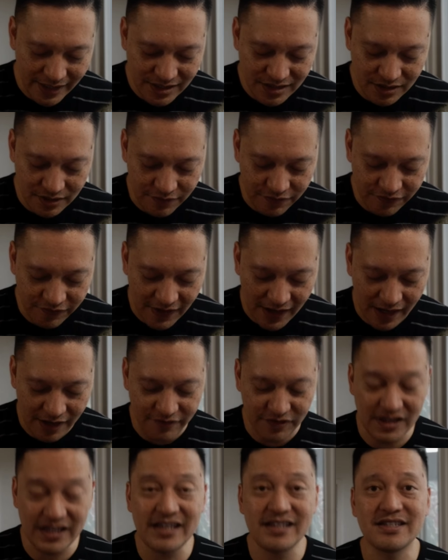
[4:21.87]
less than
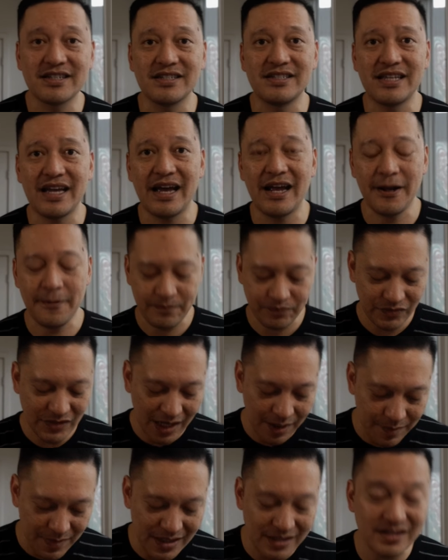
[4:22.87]
five leads a day,
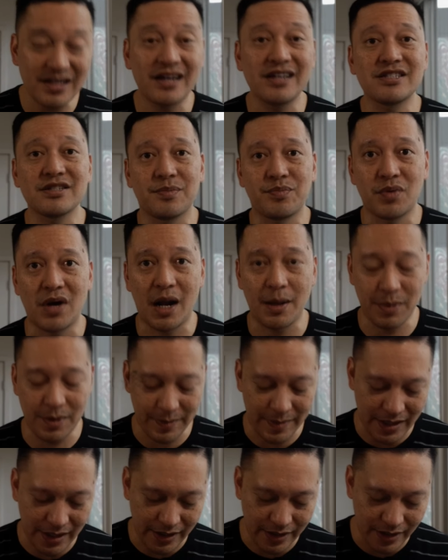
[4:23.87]
that means that it's a
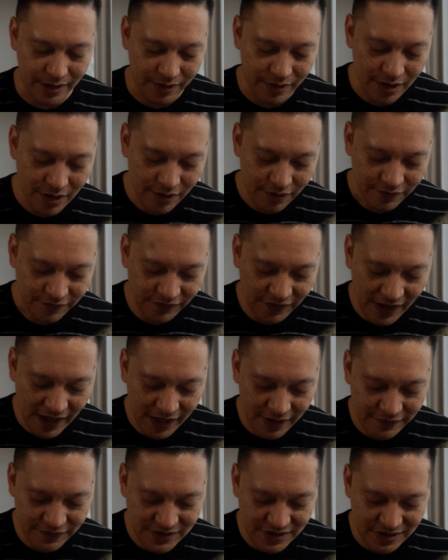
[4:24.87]
problem area.
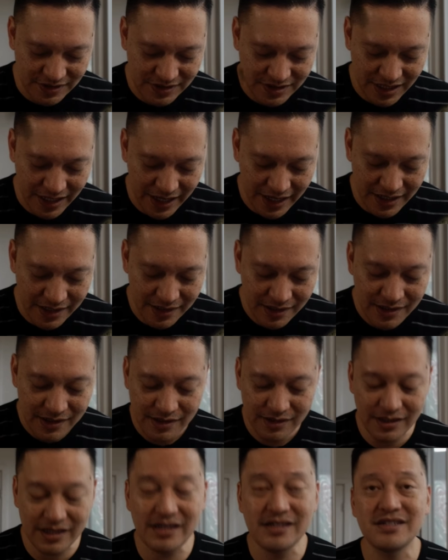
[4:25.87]
Five to
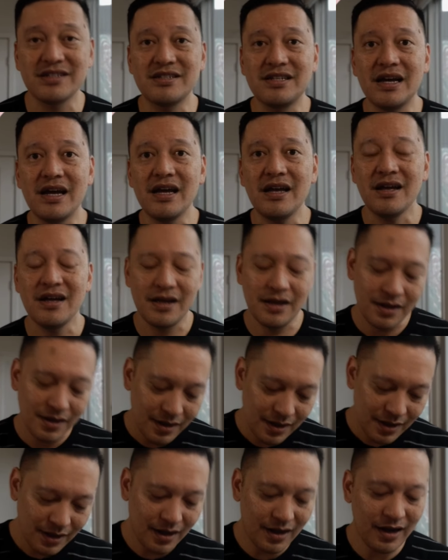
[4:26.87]
10 leads a day,
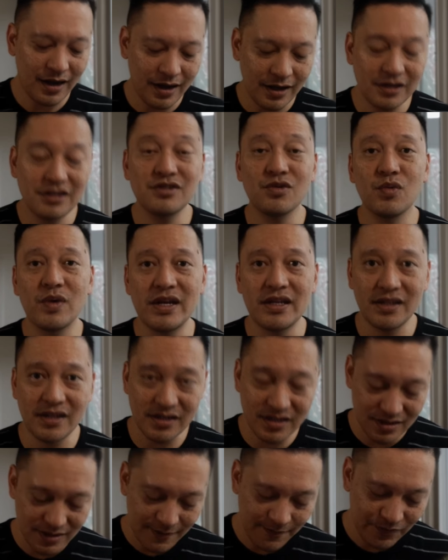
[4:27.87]
uh, it's a
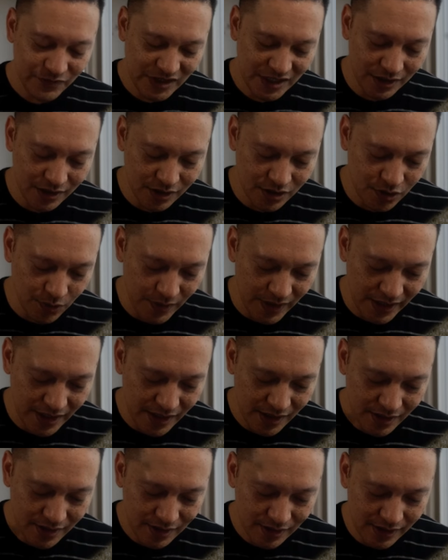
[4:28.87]
weakness. 10 to
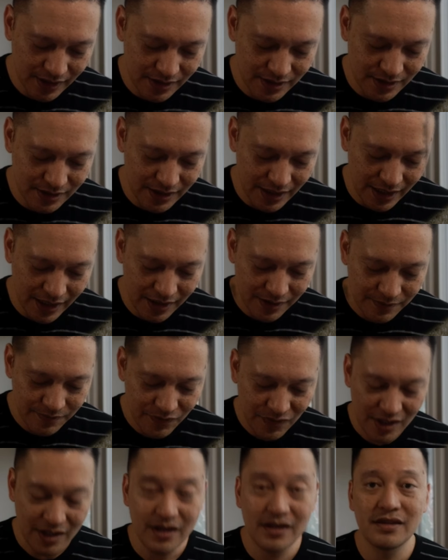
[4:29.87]
20 leads a day,
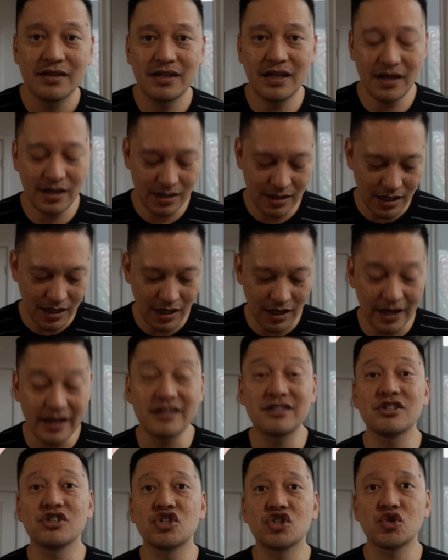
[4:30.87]
then uh,
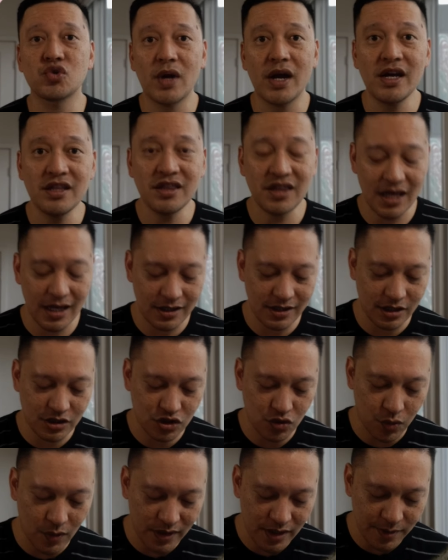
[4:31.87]
it's a strength, and then
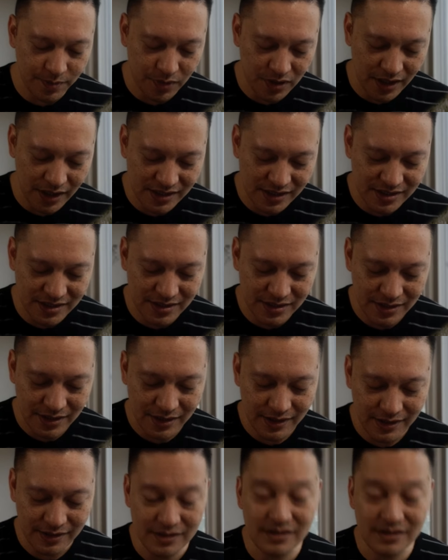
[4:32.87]
20 plus,